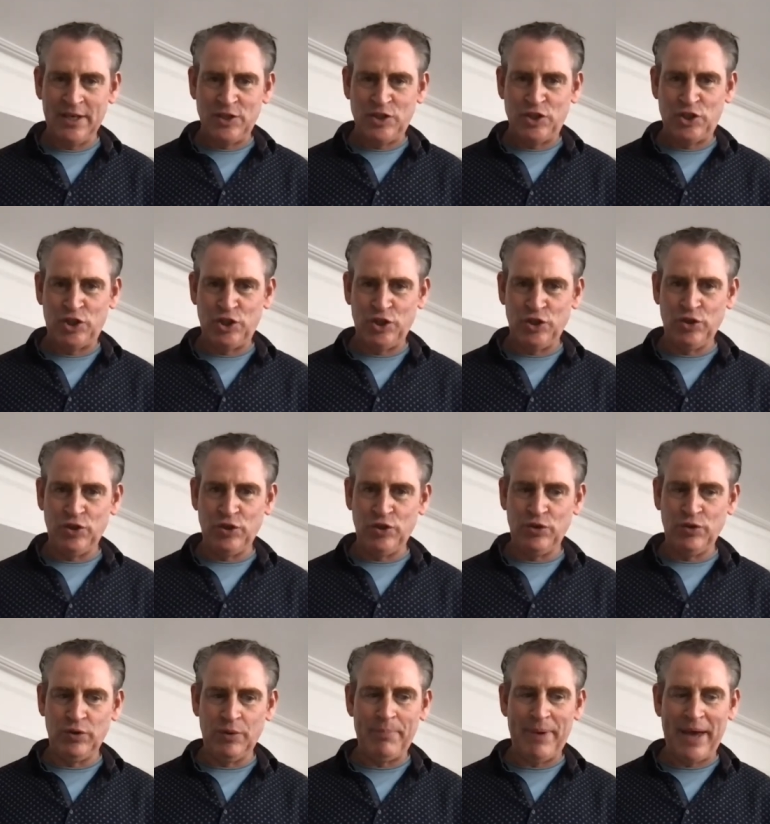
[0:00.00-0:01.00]

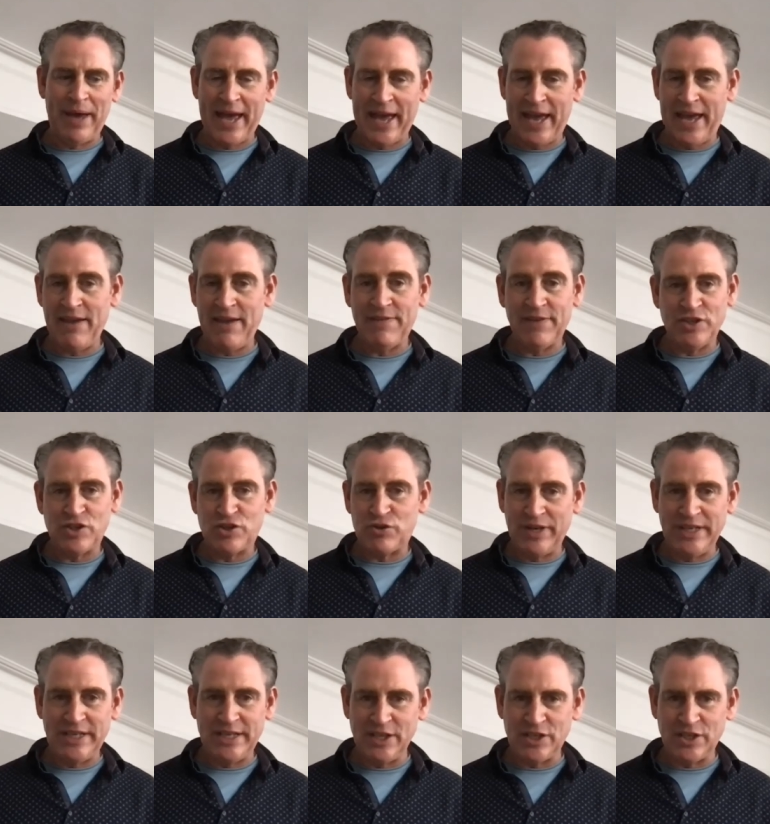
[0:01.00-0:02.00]
to behave and
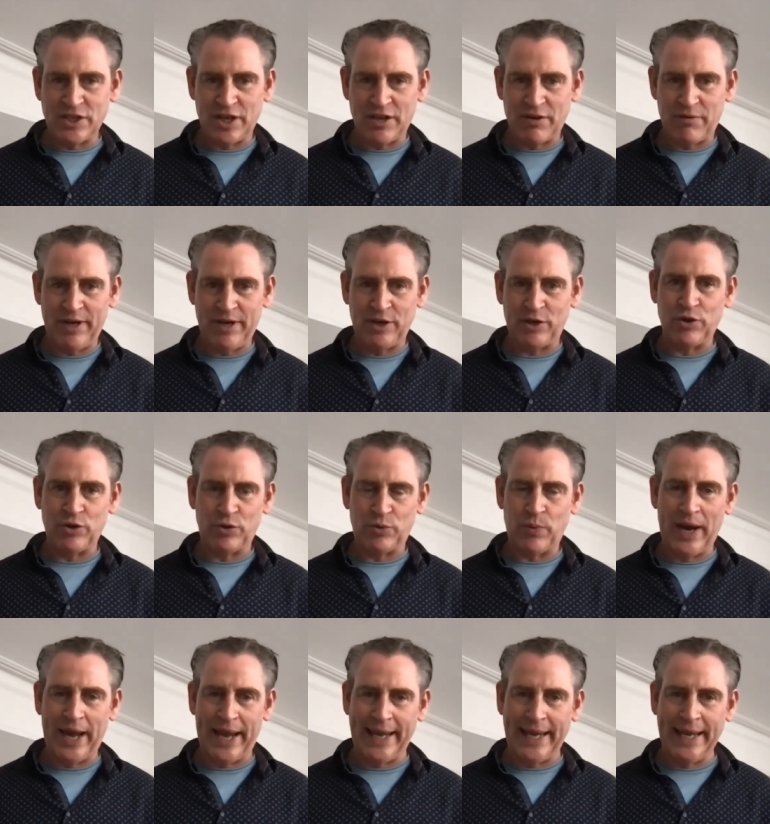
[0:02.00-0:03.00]
treat each other in a good
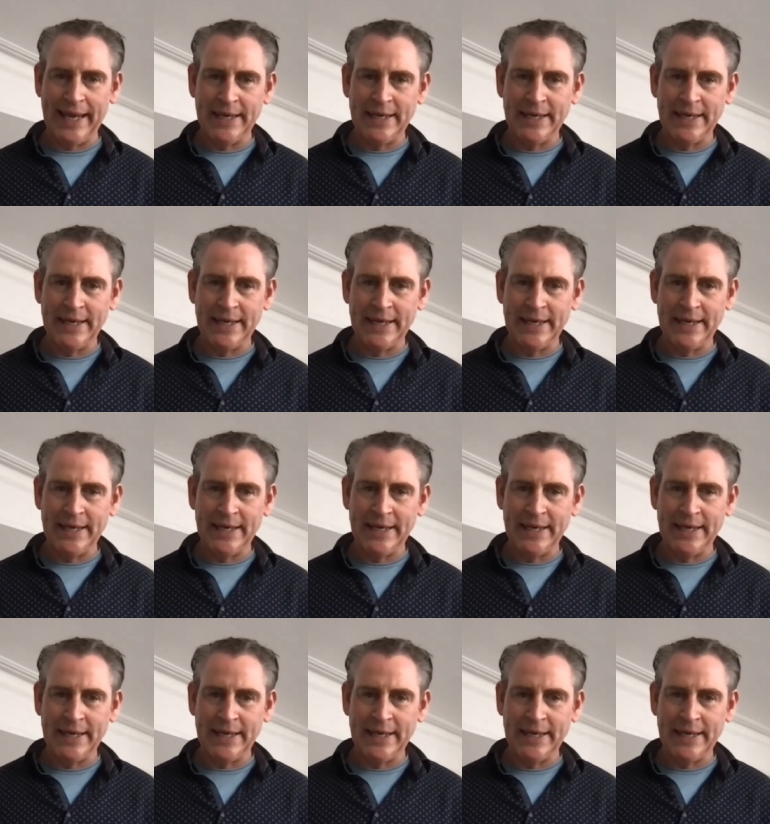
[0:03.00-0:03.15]
way.